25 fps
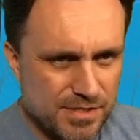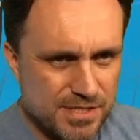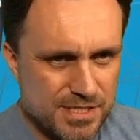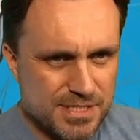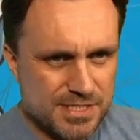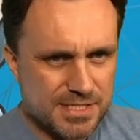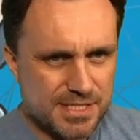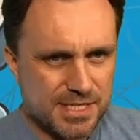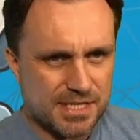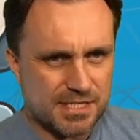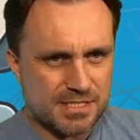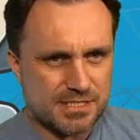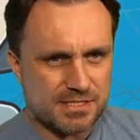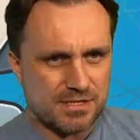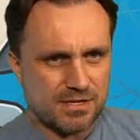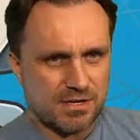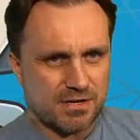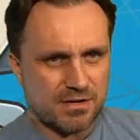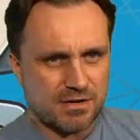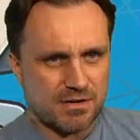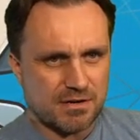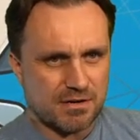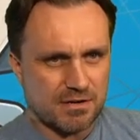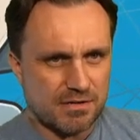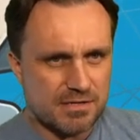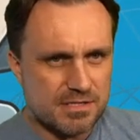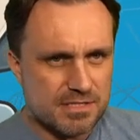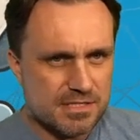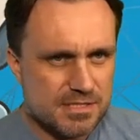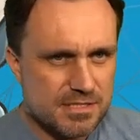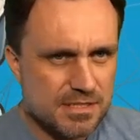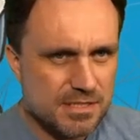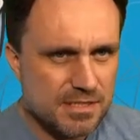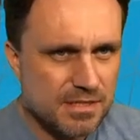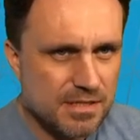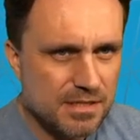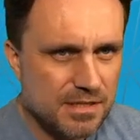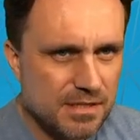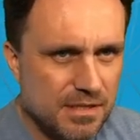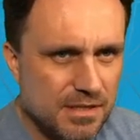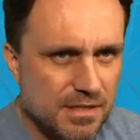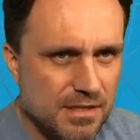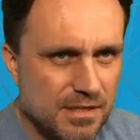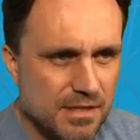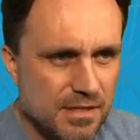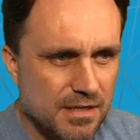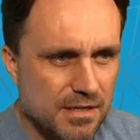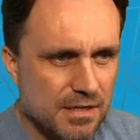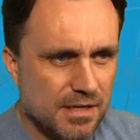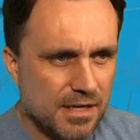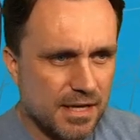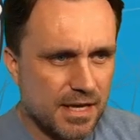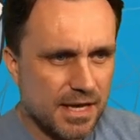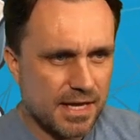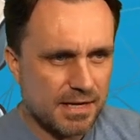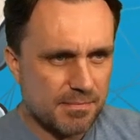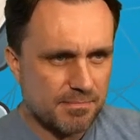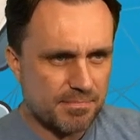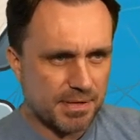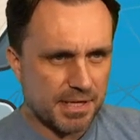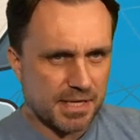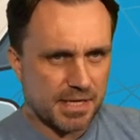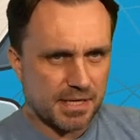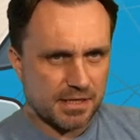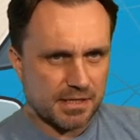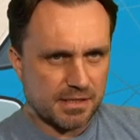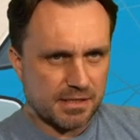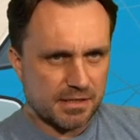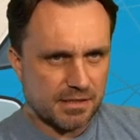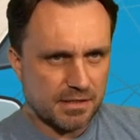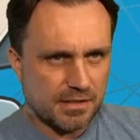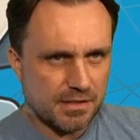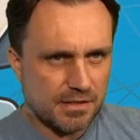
six cards. And pink.